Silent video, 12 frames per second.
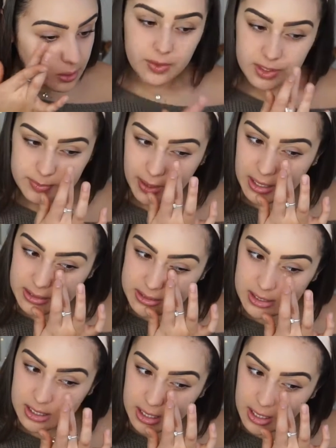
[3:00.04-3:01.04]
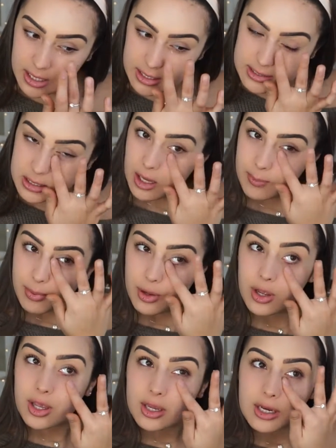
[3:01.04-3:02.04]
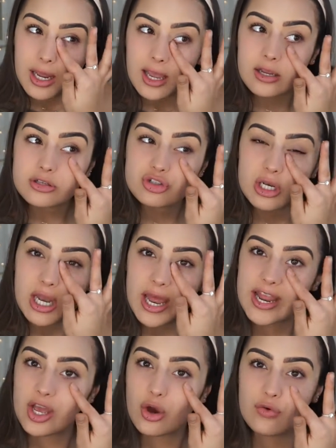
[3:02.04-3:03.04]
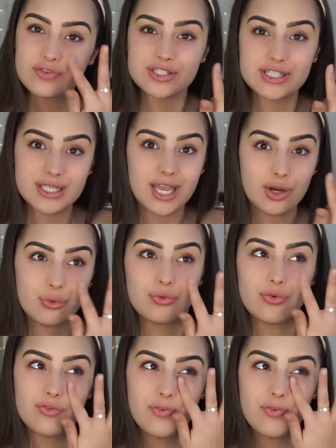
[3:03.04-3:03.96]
And this basically, it's like putting an extra layer of skin on your